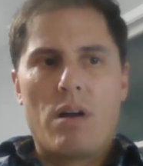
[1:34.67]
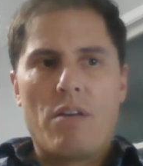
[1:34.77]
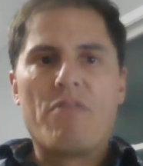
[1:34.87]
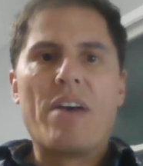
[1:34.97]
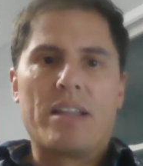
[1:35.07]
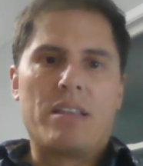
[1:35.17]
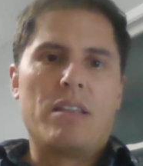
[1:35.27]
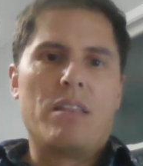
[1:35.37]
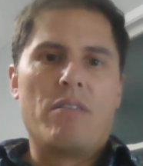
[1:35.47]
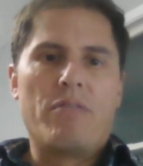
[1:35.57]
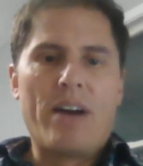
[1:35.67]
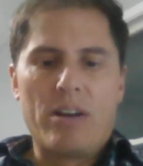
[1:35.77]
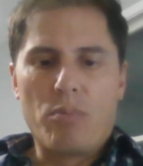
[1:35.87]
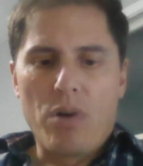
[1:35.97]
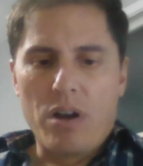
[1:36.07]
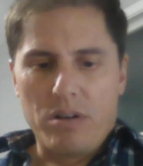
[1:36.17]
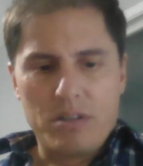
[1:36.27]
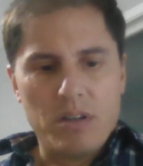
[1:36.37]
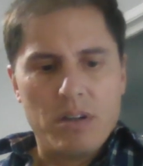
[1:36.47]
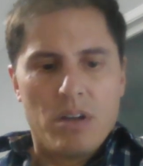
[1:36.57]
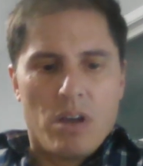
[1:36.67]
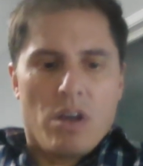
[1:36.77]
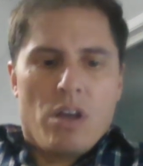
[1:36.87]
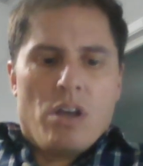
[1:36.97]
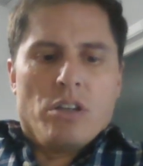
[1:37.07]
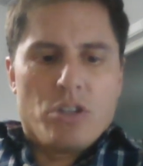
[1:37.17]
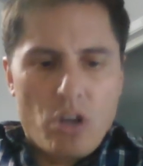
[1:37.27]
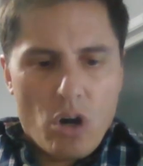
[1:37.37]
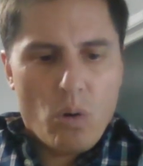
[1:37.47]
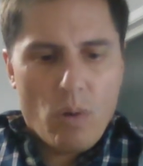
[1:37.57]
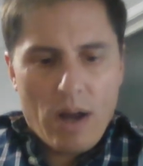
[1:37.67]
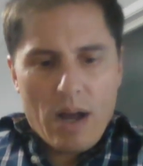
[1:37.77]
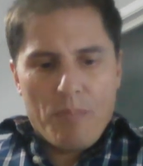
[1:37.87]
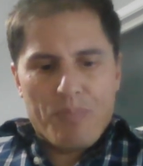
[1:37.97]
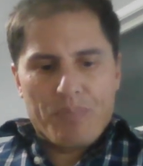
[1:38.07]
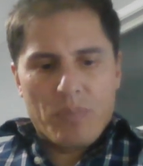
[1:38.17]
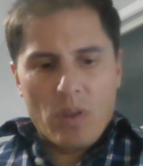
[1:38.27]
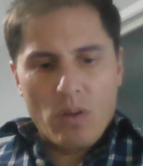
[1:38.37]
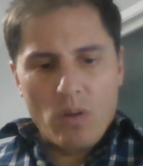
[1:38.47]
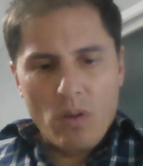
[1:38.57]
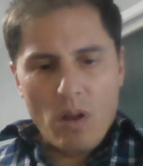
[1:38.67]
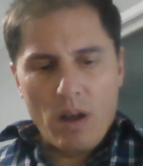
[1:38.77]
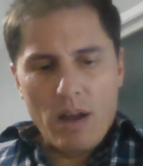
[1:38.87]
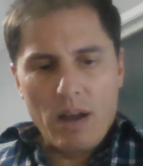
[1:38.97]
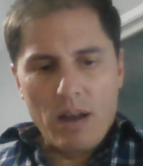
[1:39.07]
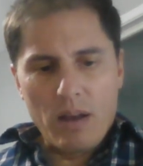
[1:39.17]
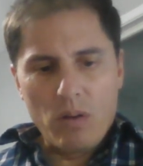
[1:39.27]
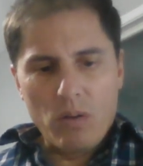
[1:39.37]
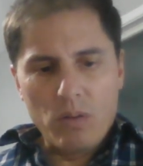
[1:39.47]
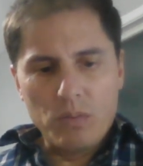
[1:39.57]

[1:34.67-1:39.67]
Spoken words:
affected the final product. So uh,